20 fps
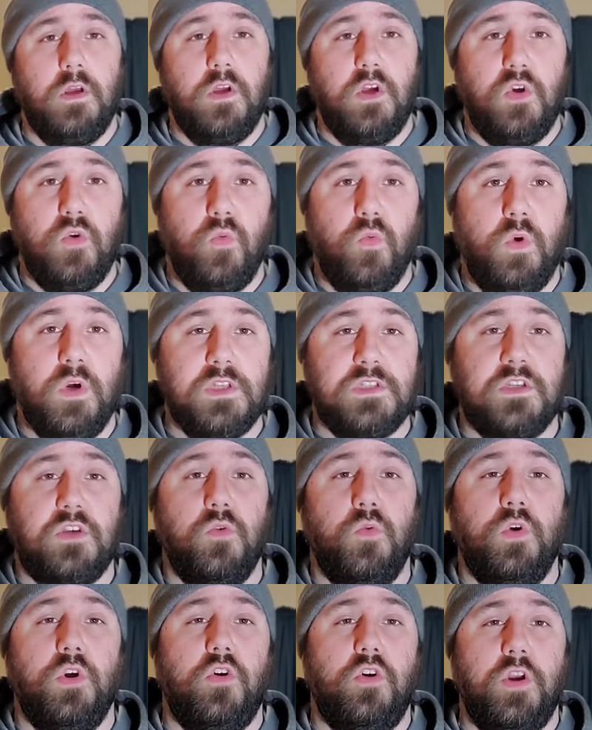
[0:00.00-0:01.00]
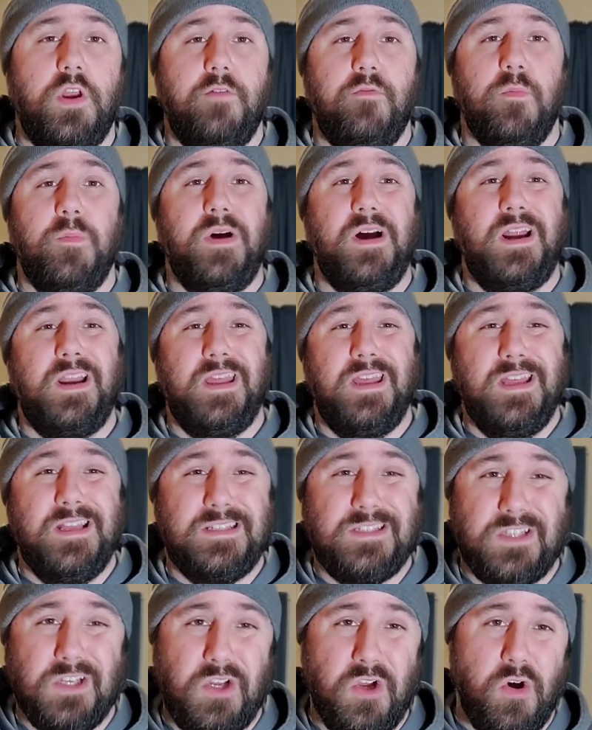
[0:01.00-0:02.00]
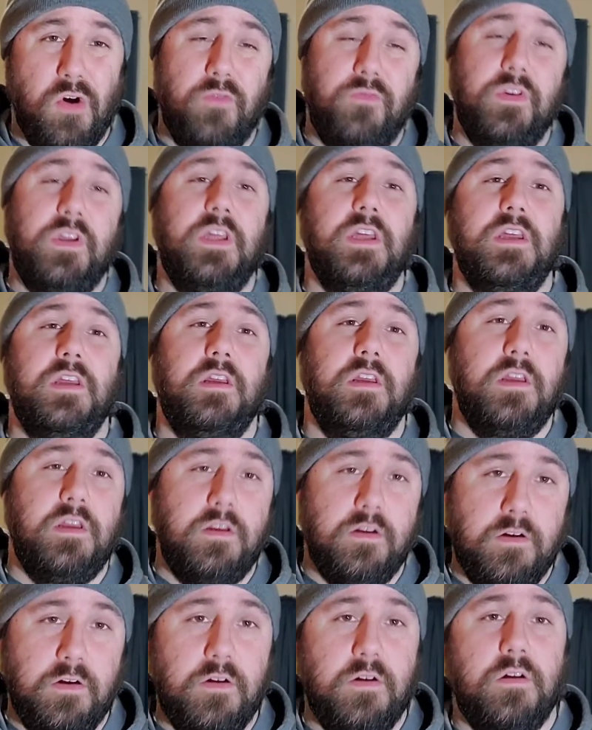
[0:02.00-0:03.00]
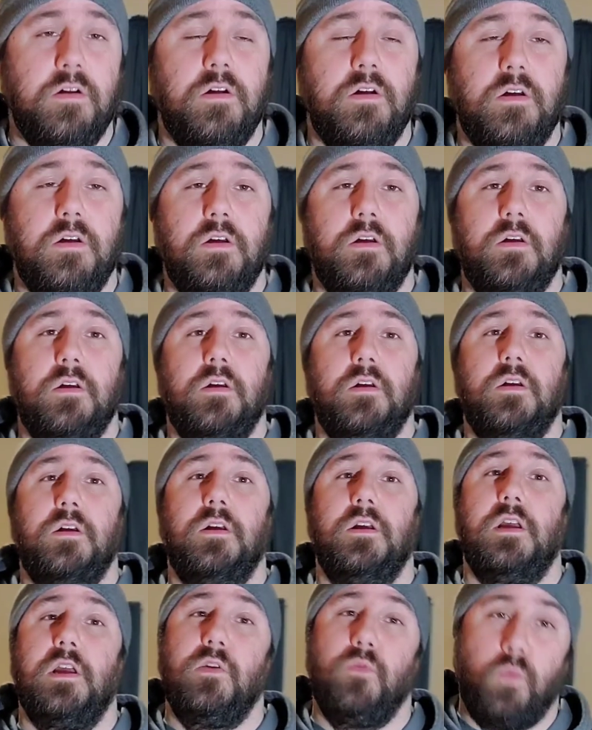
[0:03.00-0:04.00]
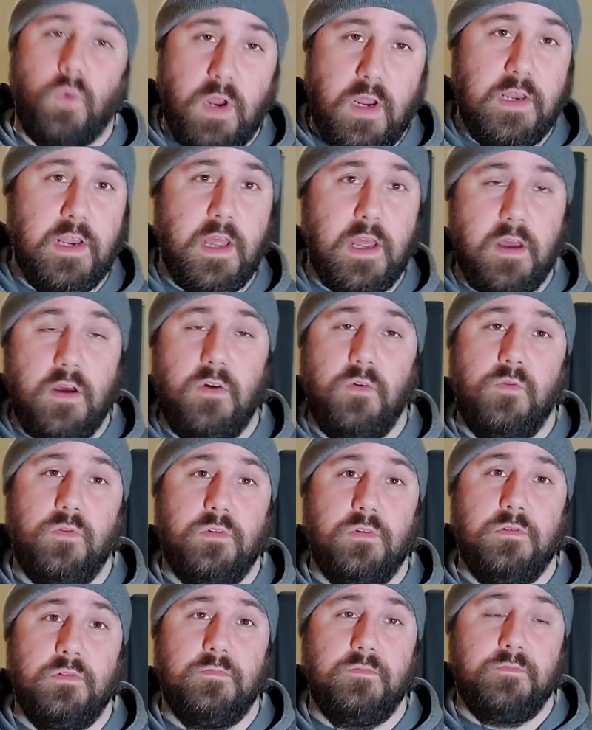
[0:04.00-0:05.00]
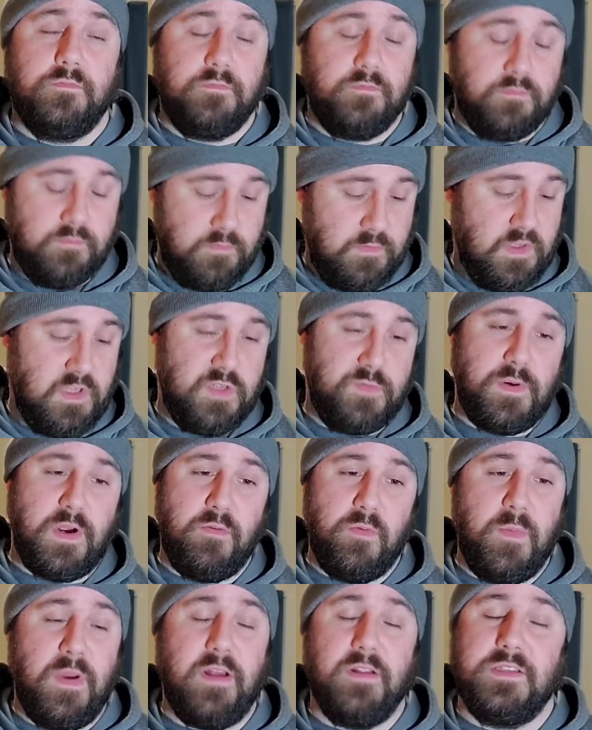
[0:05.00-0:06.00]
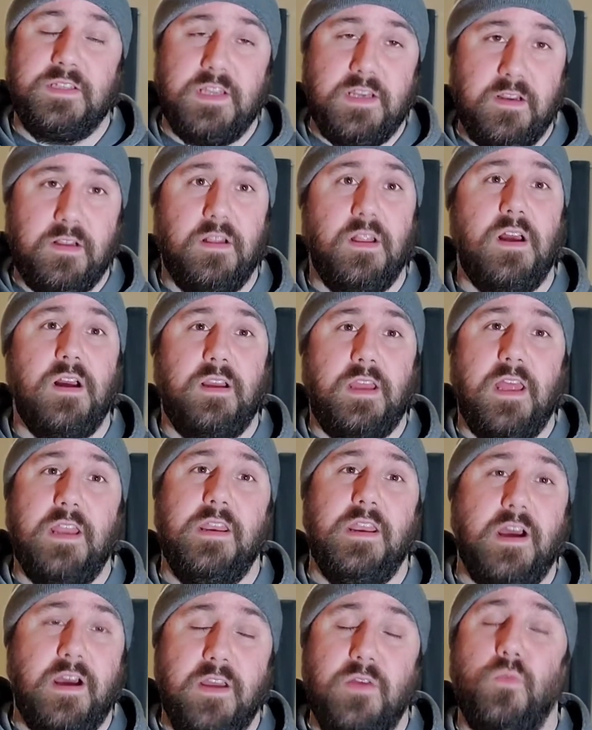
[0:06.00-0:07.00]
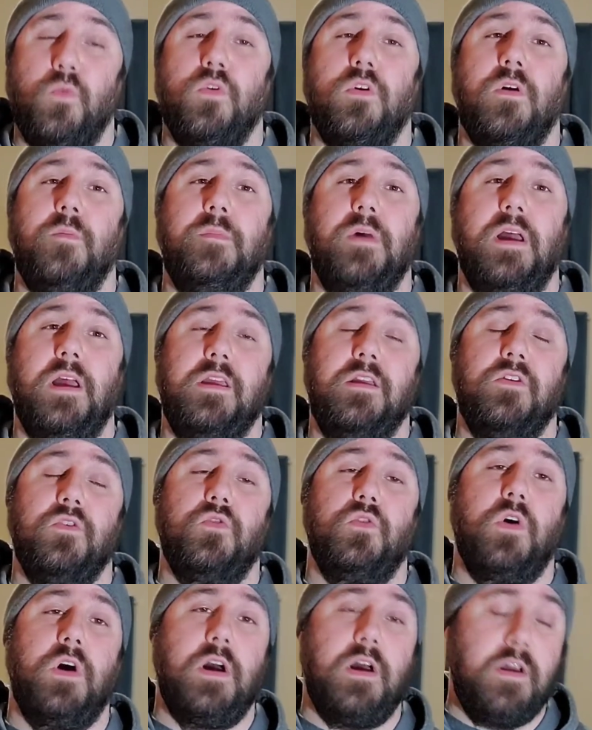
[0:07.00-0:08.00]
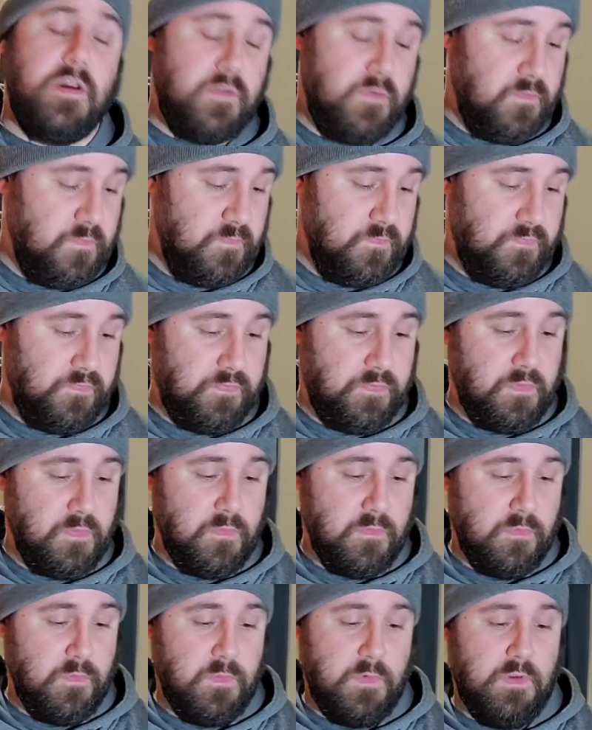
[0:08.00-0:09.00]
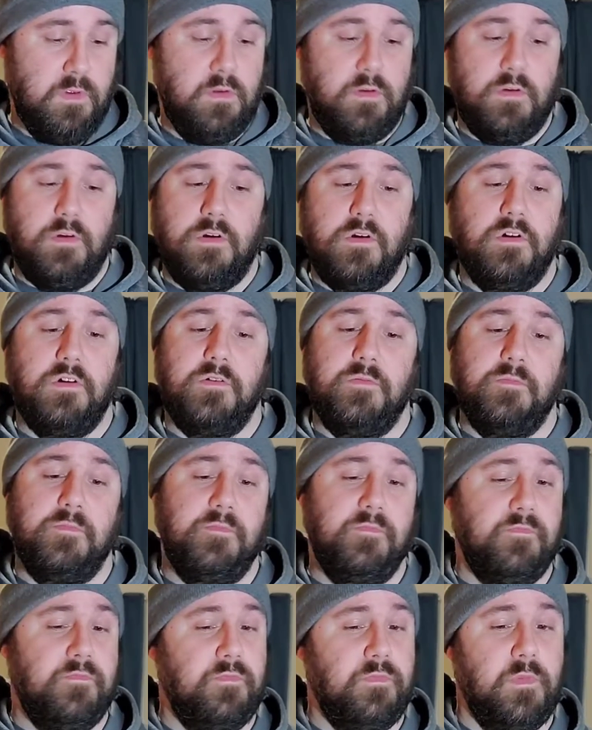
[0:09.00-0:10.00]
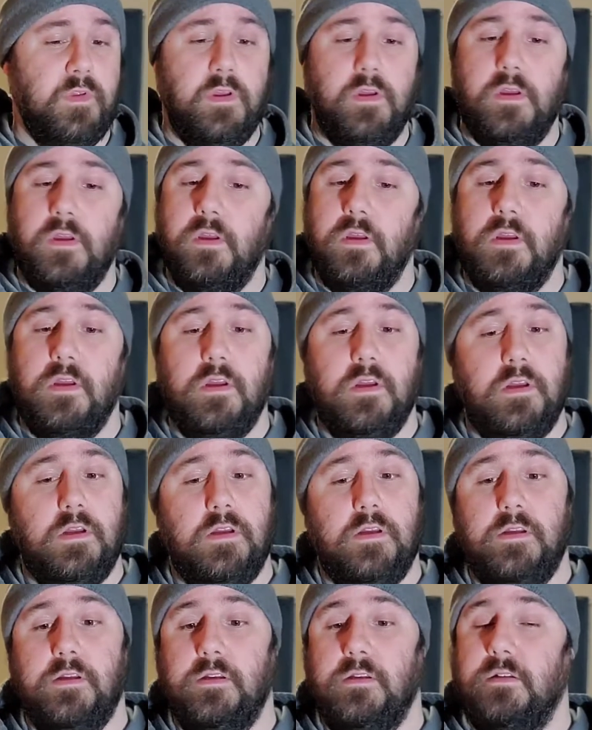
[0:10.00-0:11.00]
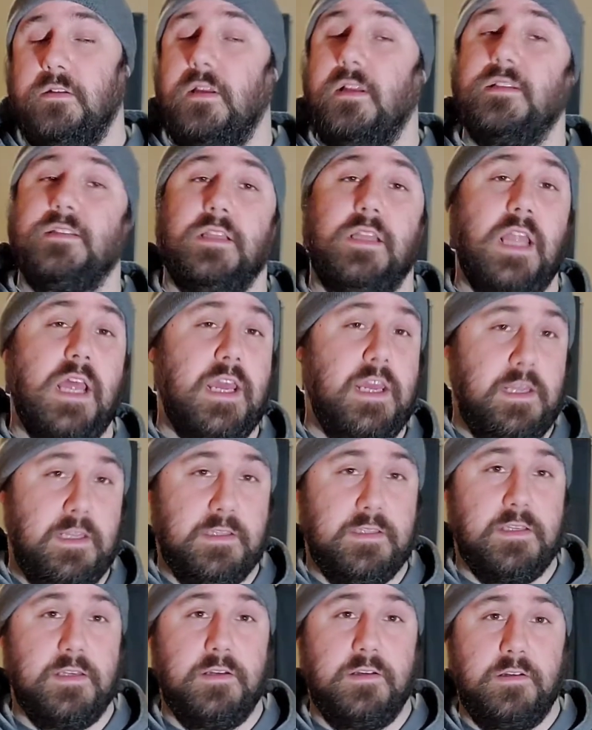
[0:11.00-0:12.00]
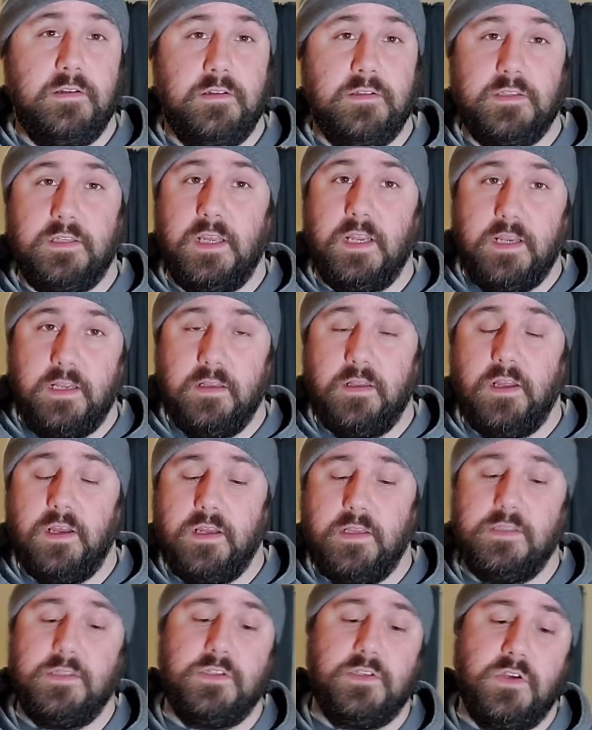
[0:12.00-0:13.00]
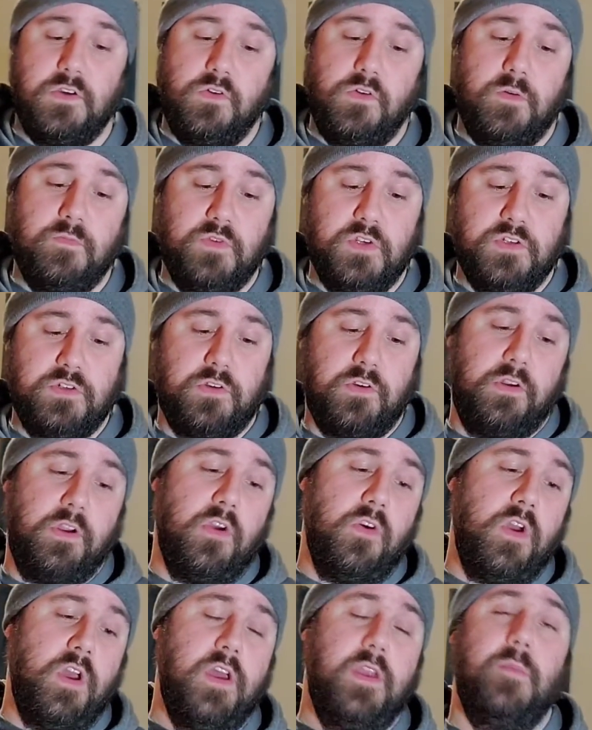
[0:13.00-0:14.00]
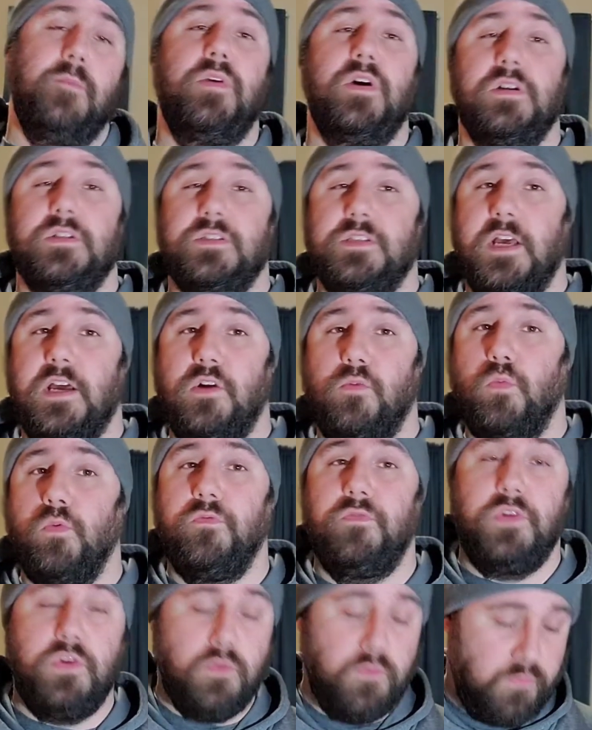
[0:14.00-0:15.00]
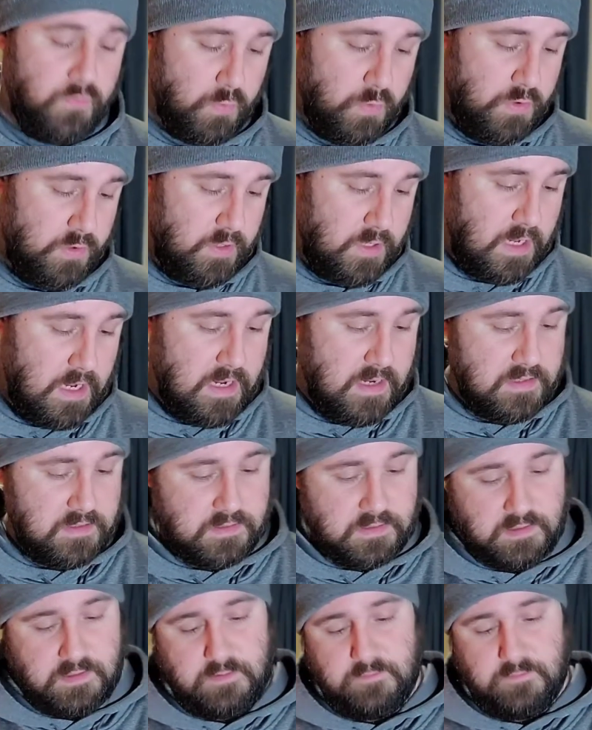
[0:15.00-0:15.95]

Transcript: What's going on, everybody? It's the Coffee King here. And right now, it's probably about 10 o'clock at night where I'm at here in Ohio. Um, it's late. It's getting late, so I'm just going to go ahead and bust out a review for you guys.